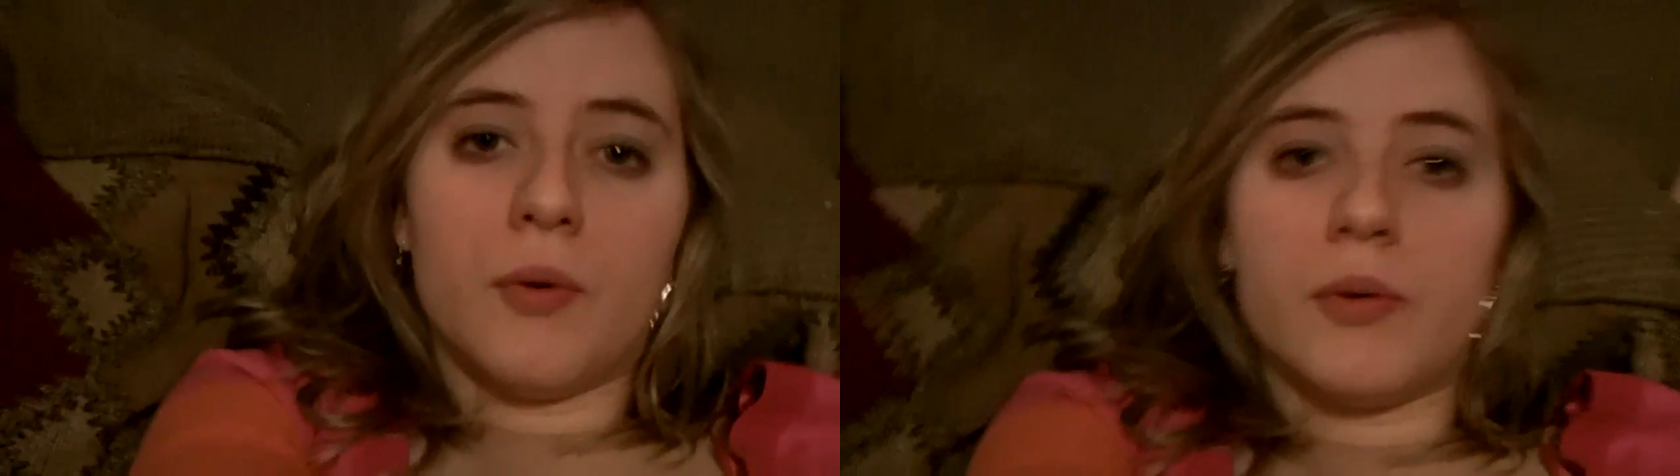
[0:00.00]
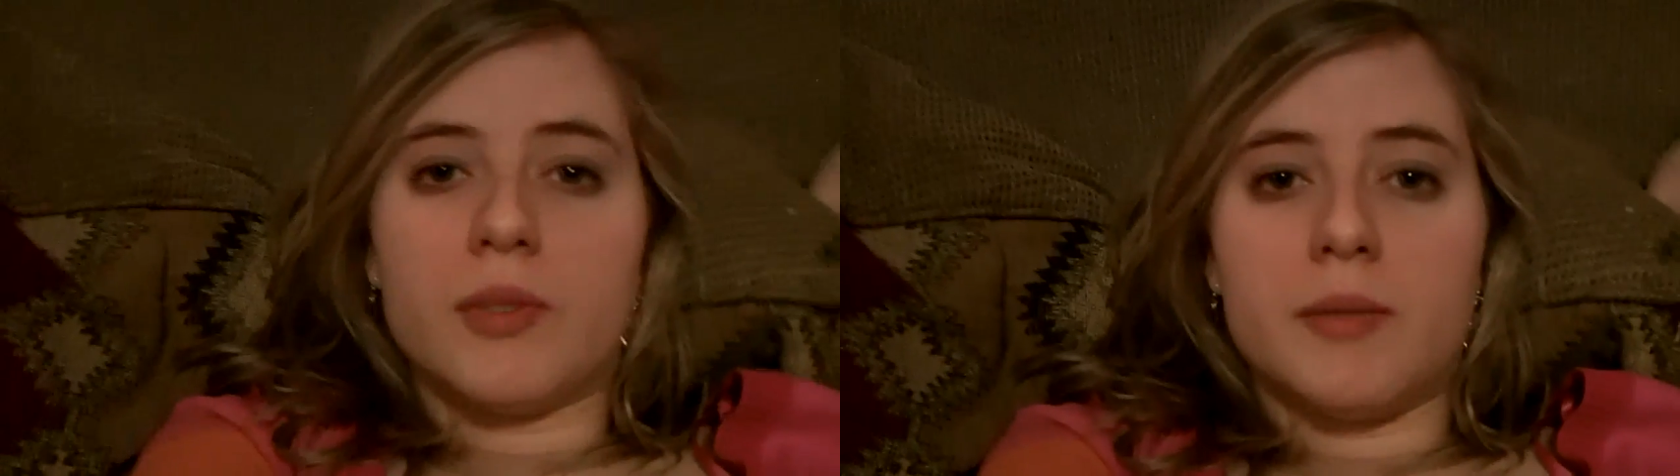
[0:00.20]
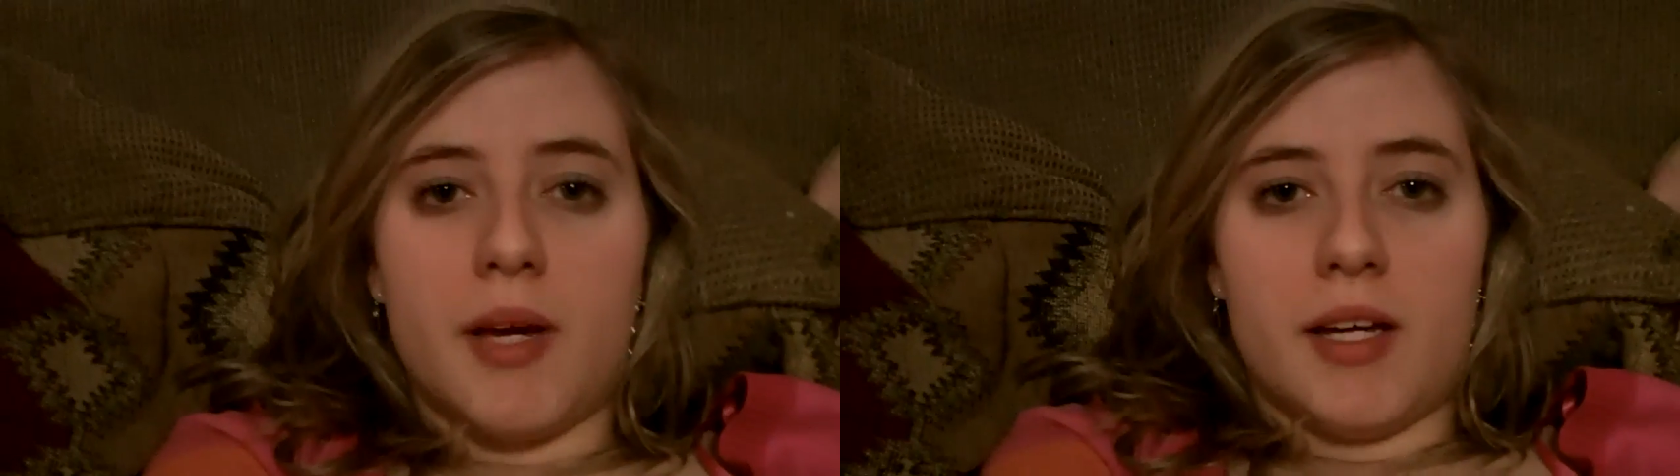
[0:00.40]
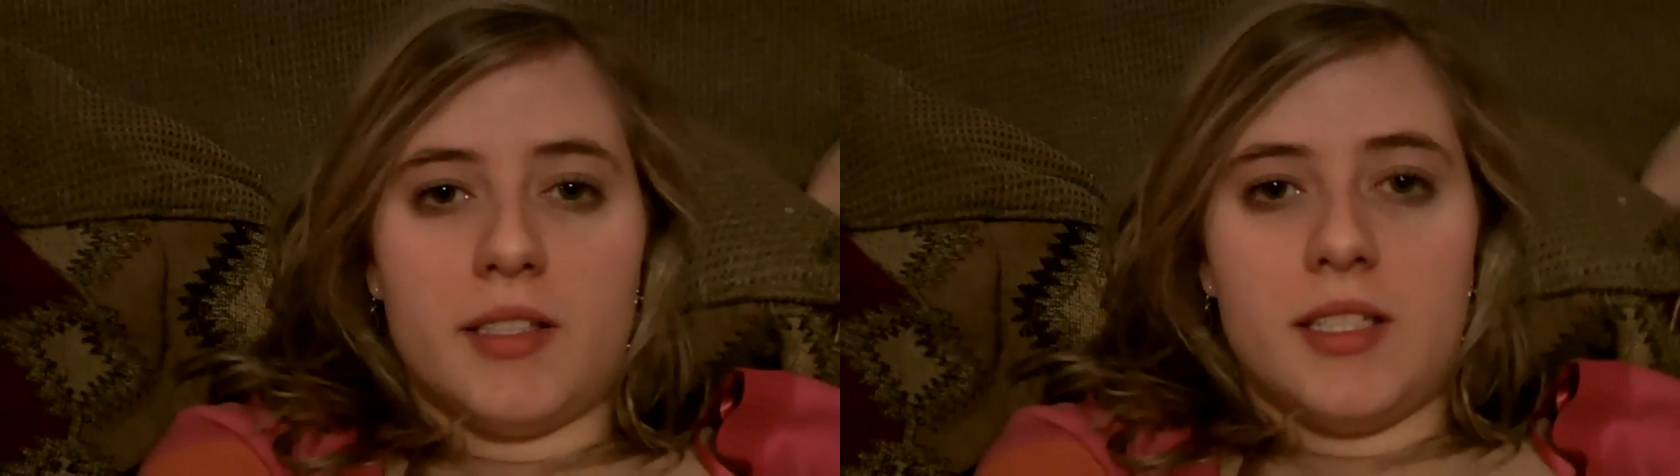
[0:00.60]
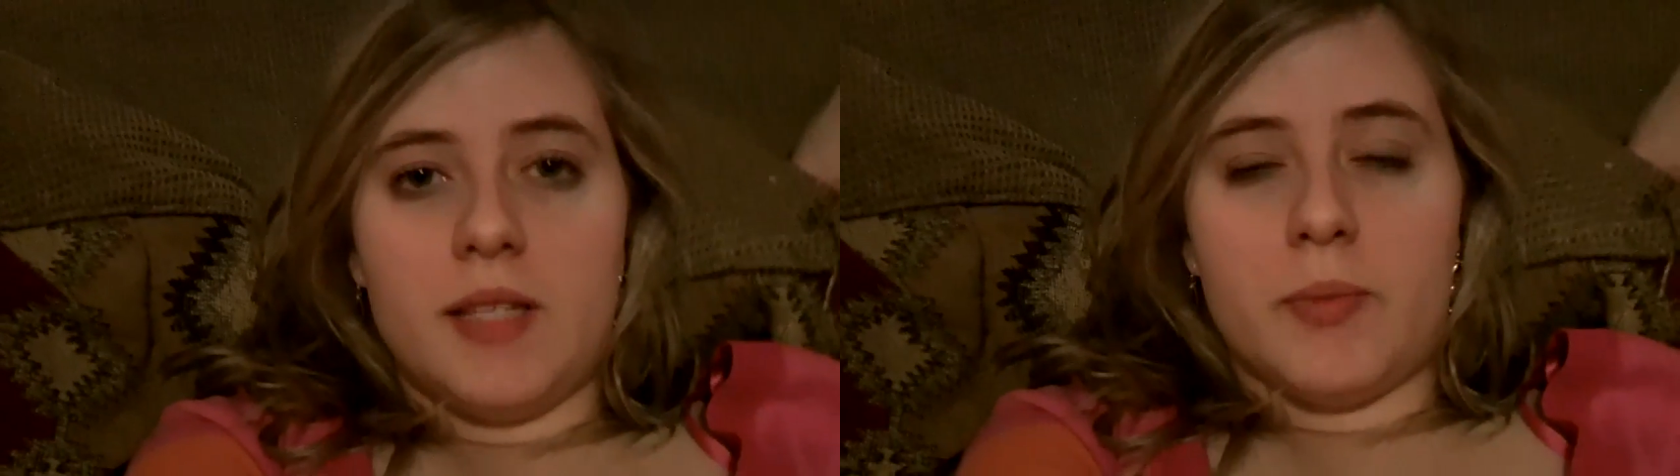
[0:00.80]
We went to my
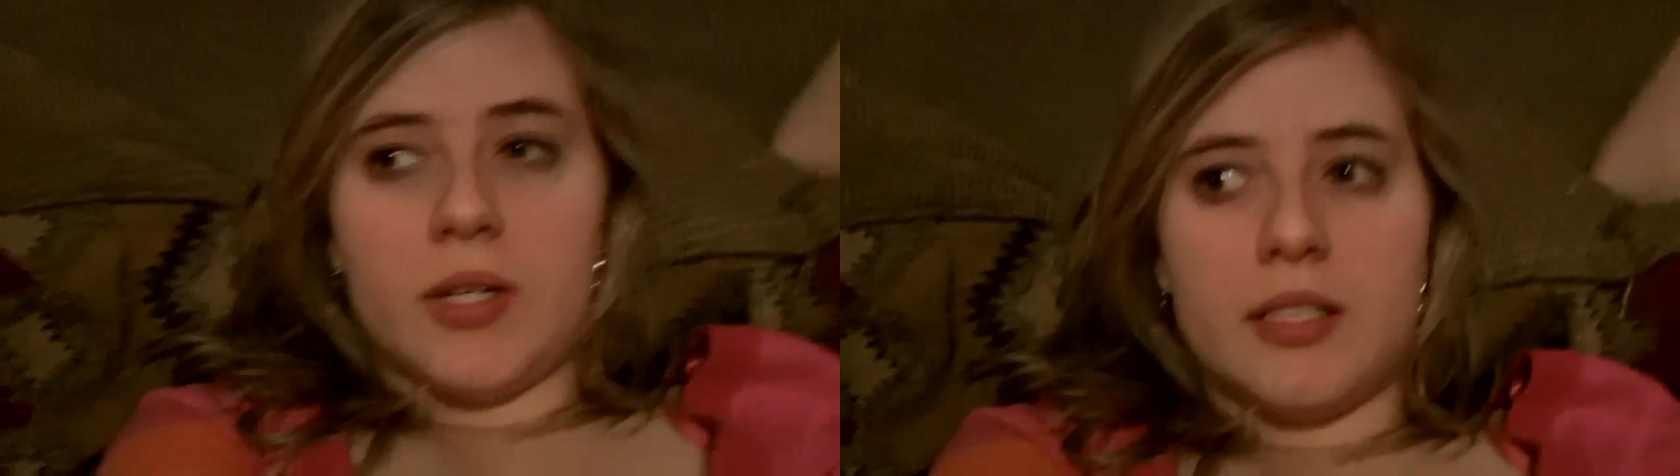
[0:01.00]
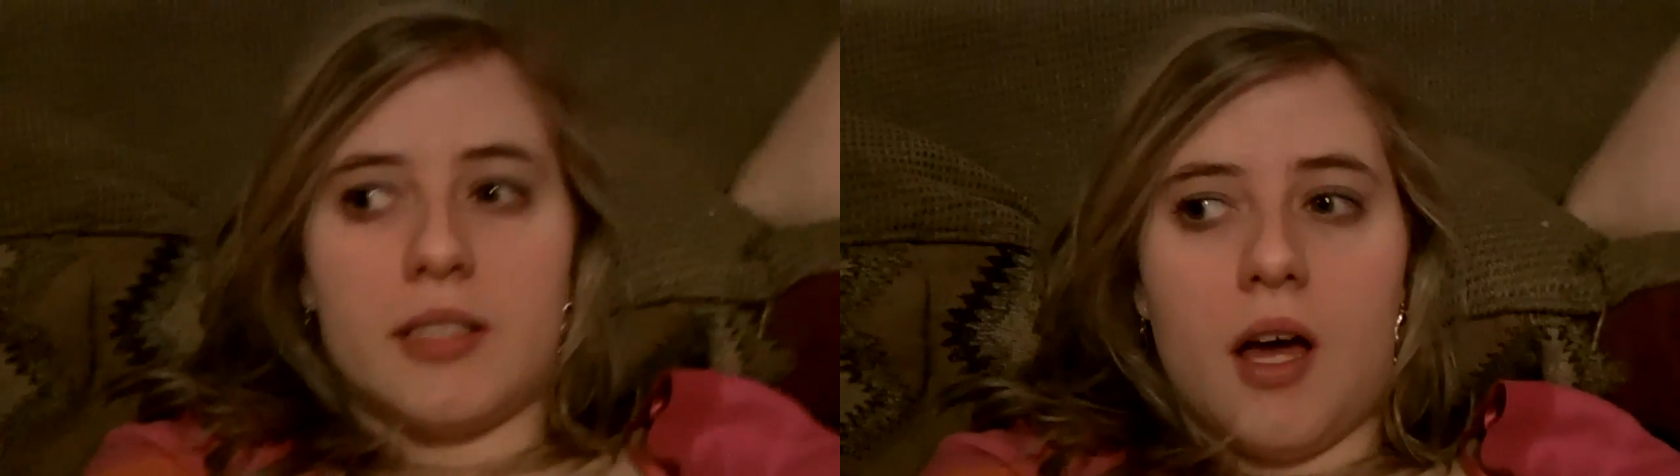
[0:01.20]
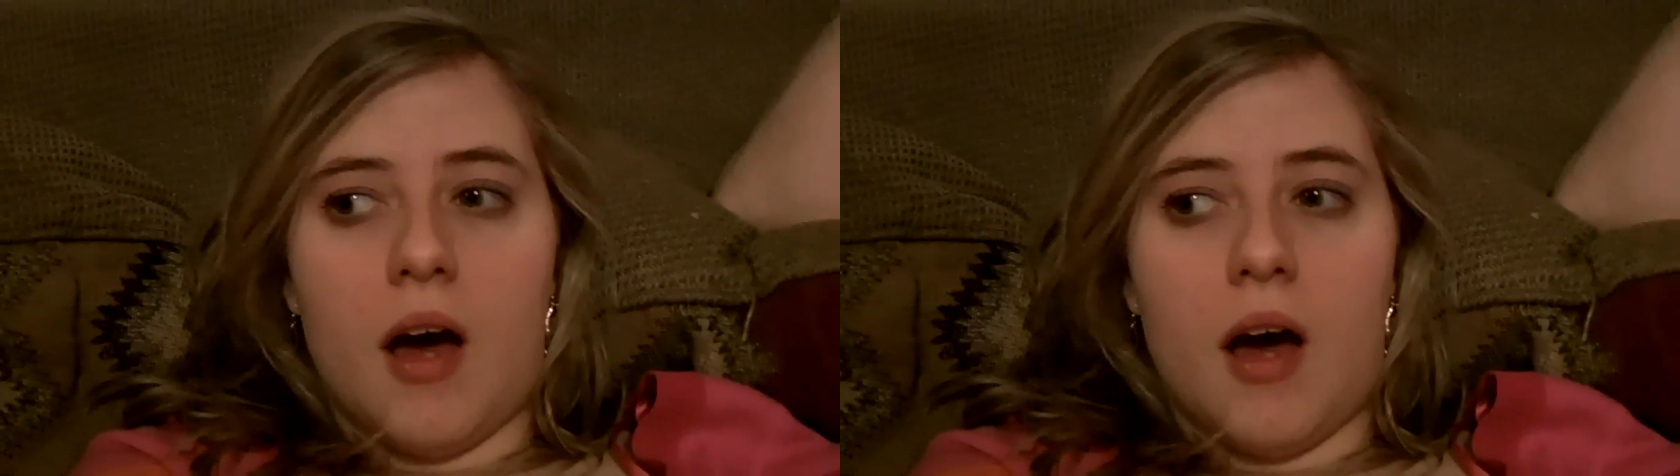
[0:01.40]
house to eat because